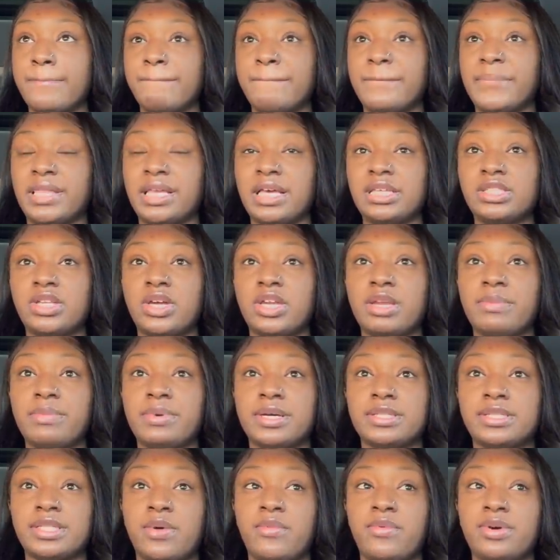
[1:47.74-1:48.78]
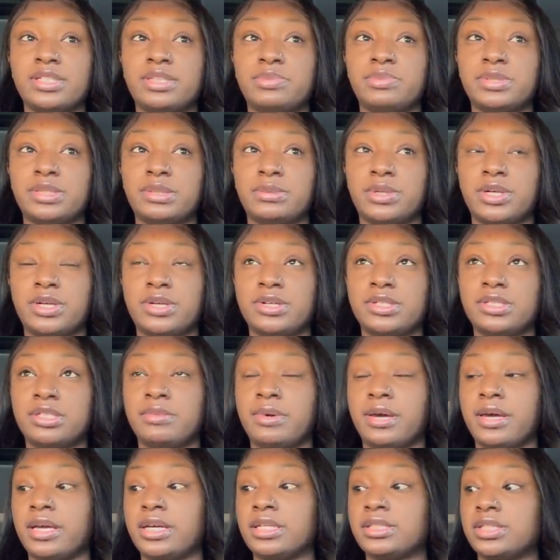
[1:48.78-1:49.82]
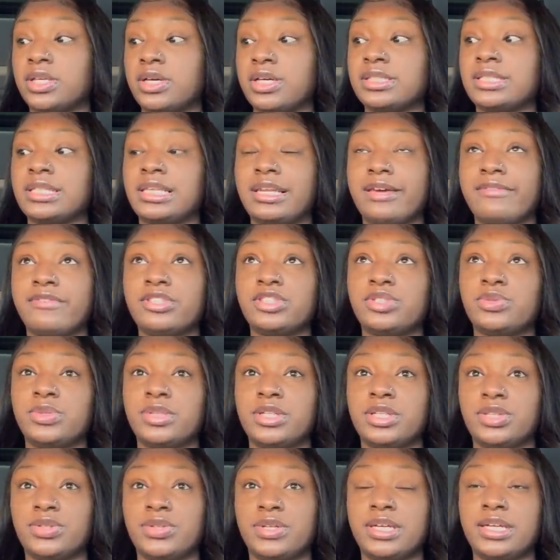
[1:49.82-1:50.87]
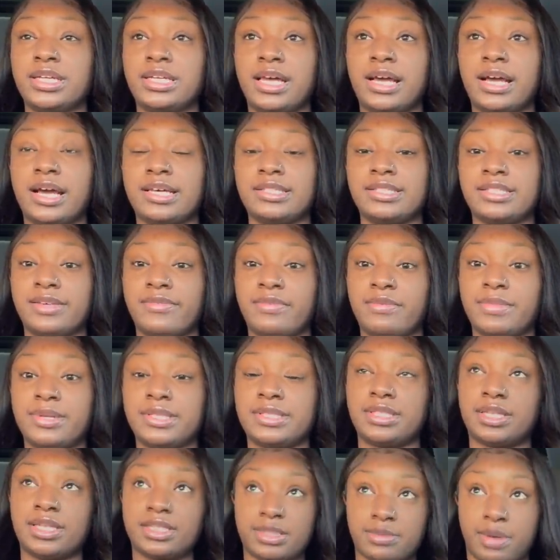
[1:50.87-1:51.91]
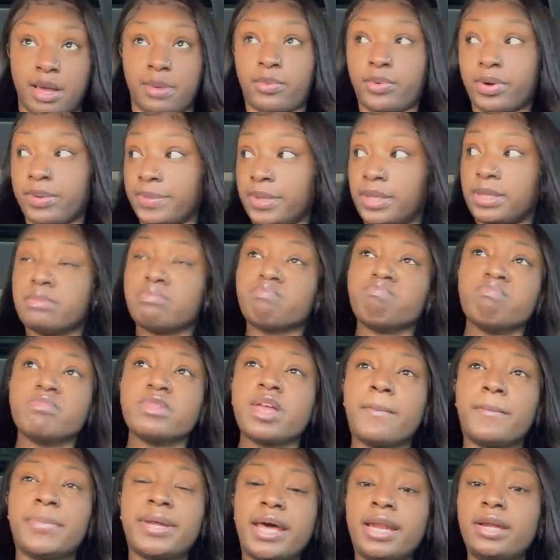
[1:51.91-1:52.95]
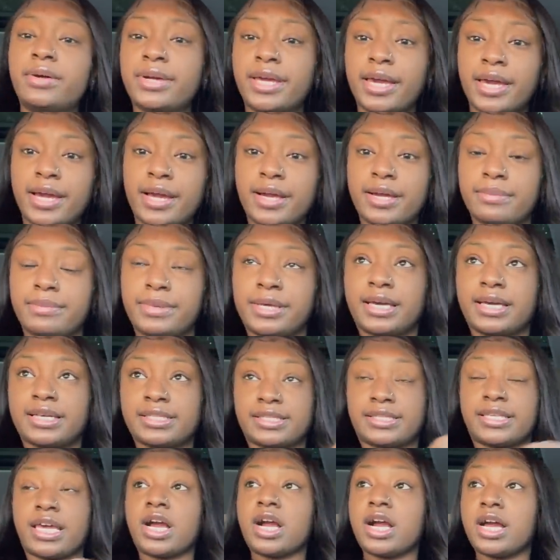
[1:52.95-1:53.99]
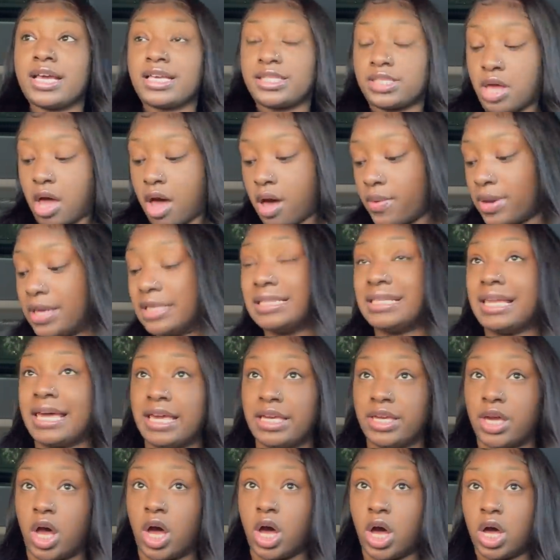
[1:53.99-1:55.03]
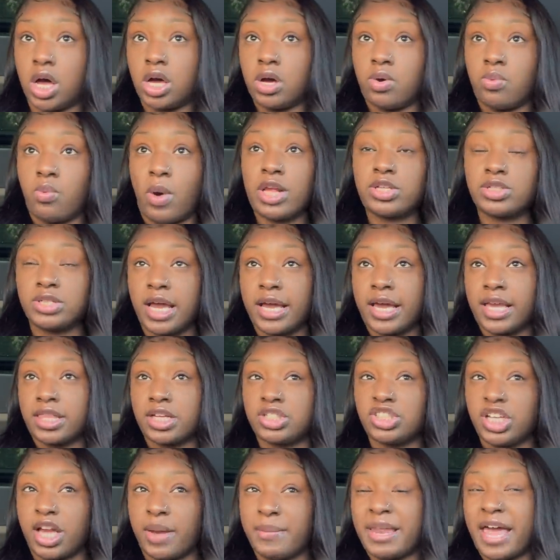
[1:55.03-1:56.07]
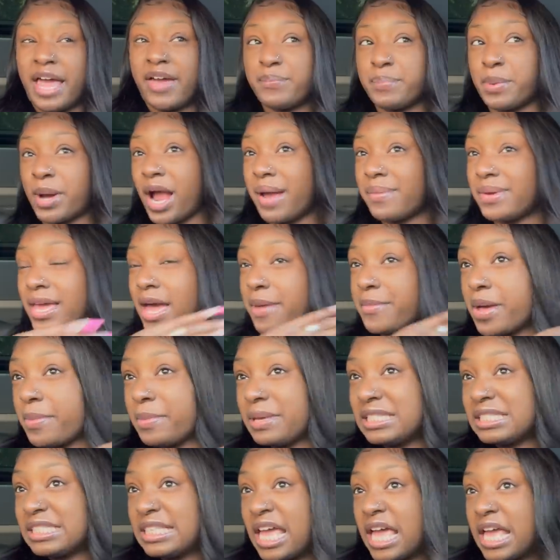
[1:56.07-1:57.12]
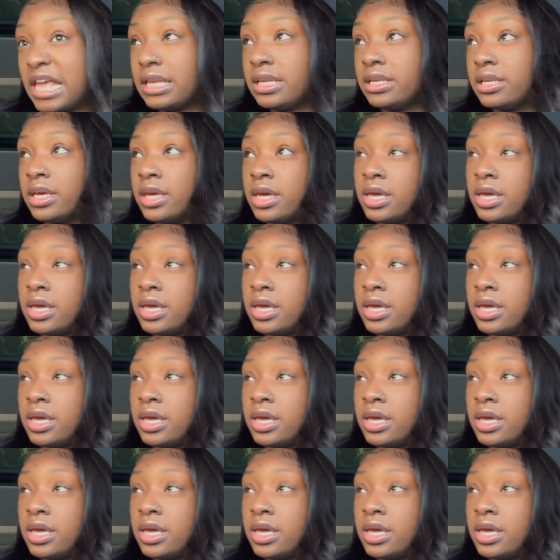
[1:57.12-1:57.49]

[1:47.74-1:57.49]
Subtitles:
But that's only because I wanted to put some curls in my hair. So it's 11:23 and I got 7 minutes to get to my appointment. But I don't care because Sarah is always late, y'all. Watch when I get there, she's gonna be like, Barbie, I'm almost done.